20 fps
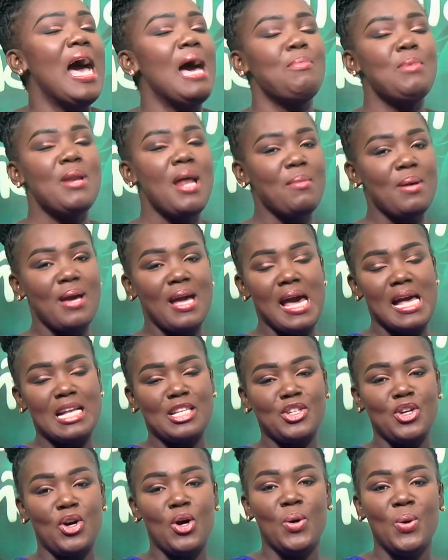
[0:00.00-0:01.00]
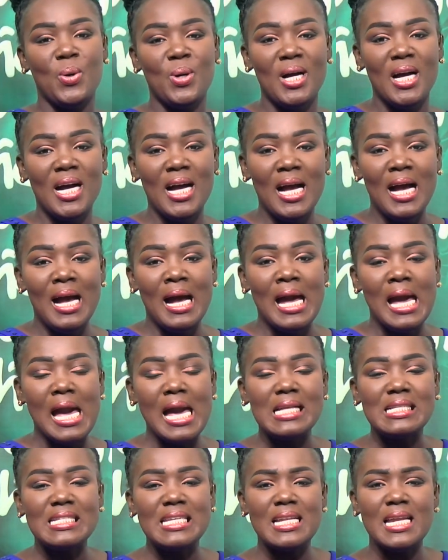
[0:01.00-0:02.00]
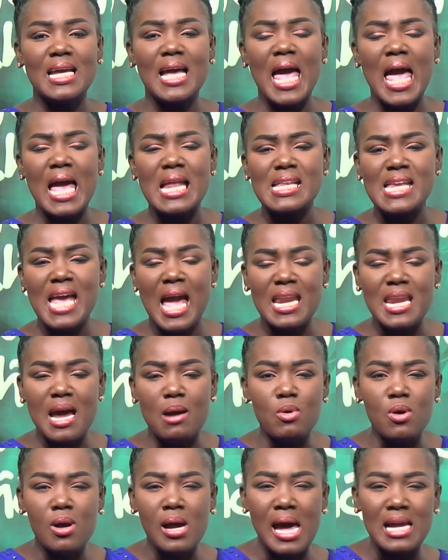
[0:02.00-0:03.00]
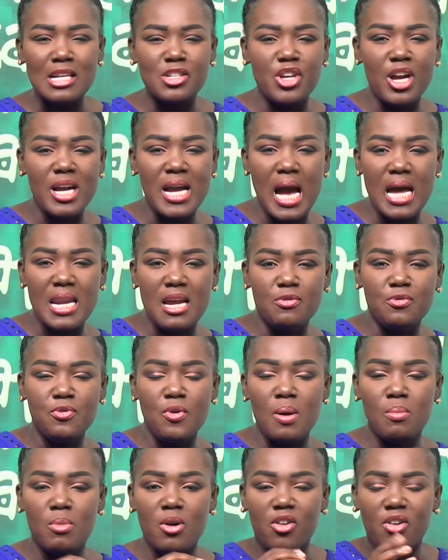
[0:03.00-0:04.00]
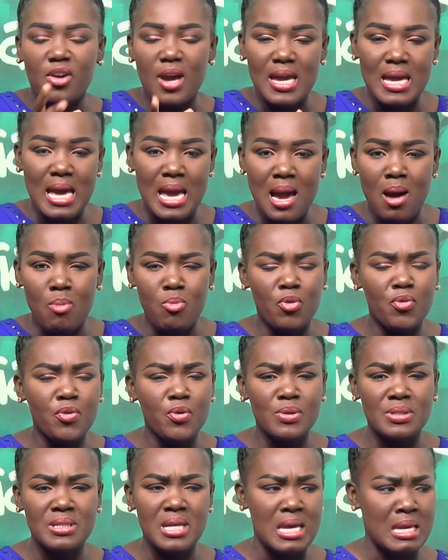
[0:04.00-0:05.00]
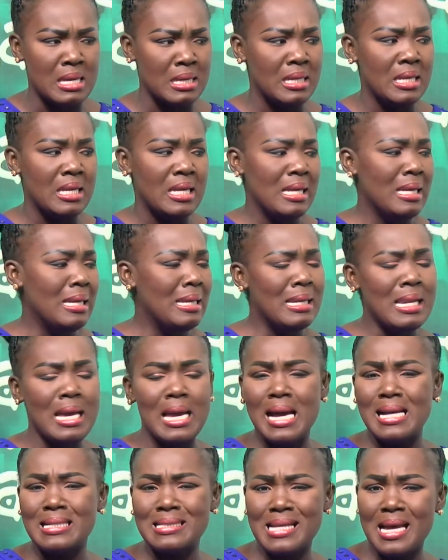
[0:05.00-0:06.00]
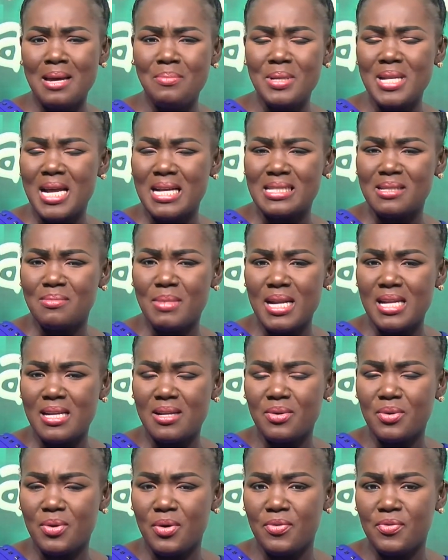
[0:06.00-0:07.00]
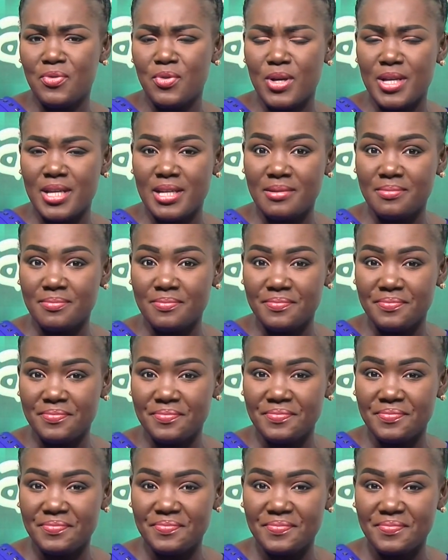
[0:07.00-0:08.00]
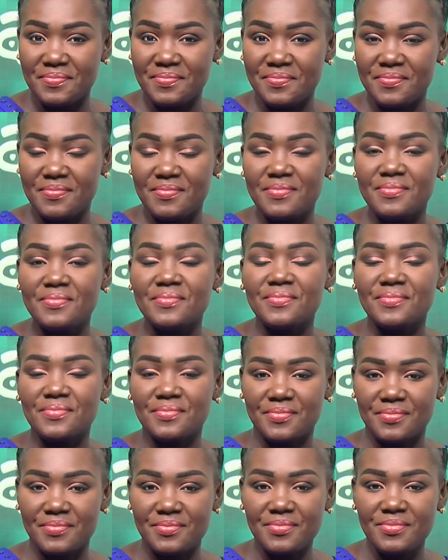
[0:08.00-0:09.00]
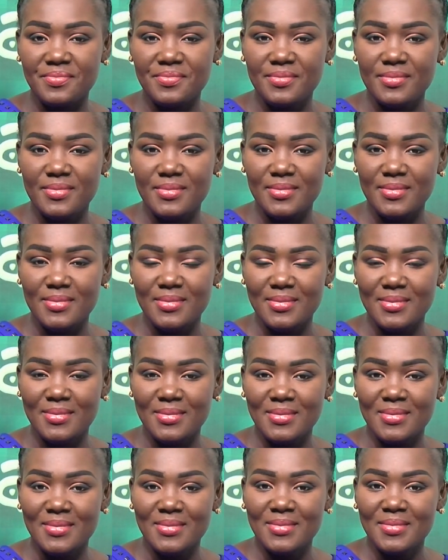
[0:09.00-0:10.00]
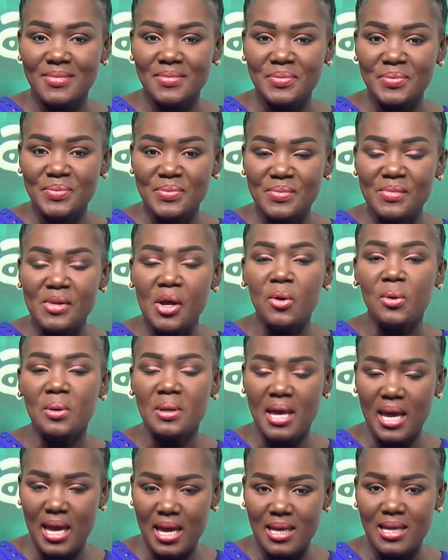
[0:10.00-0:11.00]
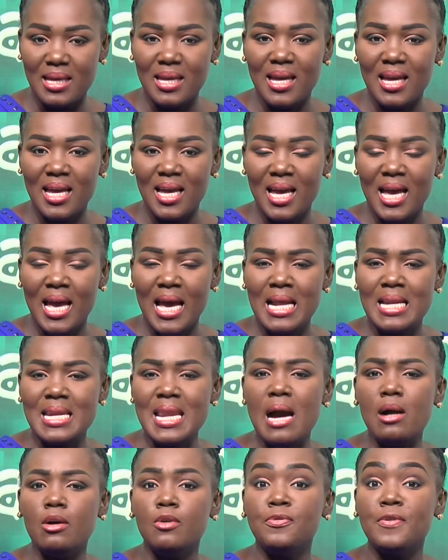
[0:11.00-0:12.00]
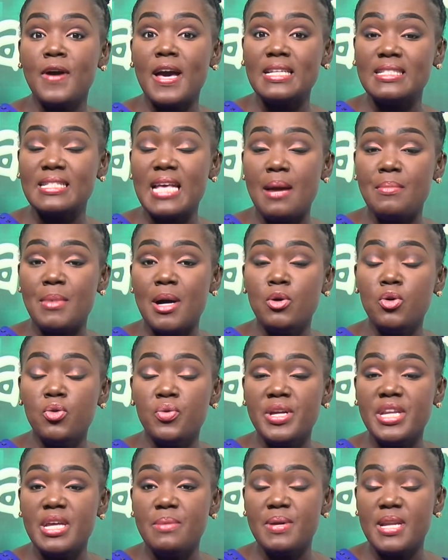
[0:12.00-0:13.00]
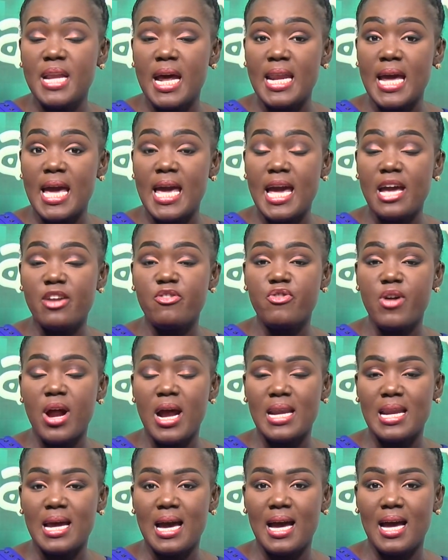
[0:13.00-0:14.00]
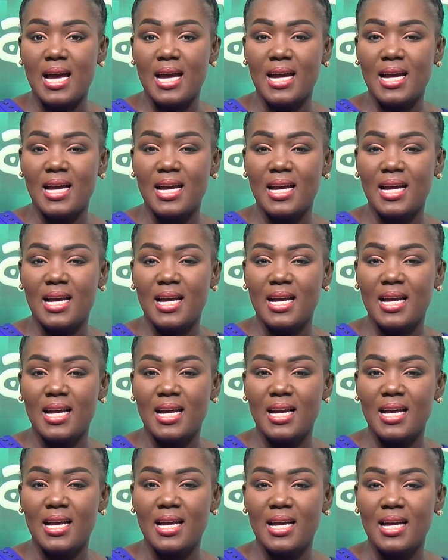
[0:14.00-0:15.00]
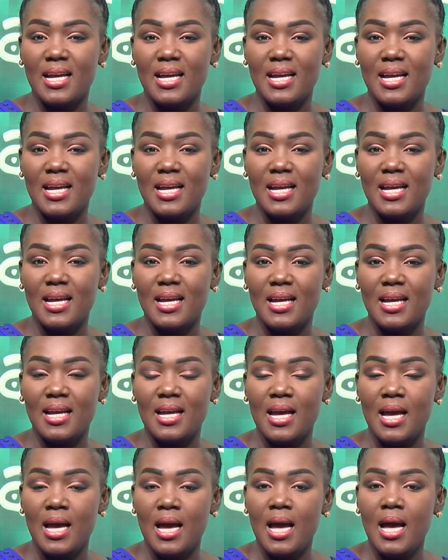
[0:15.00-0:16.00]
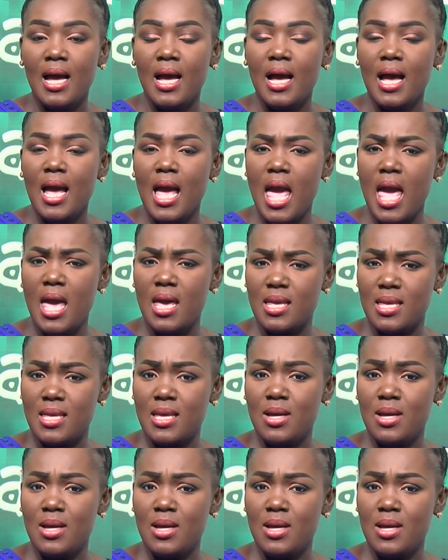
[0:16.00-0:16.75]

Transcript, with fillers: me na me catch you. Enti na ede na wo catch Ghana for mo hwe ye ya mo fi say. Na ya zan bi na tmane ne nkofo. Me catch obi a say no kra obi a try the luck. Okay. Na first time a win bi na na ye nra na. Me catch there bi. Eh,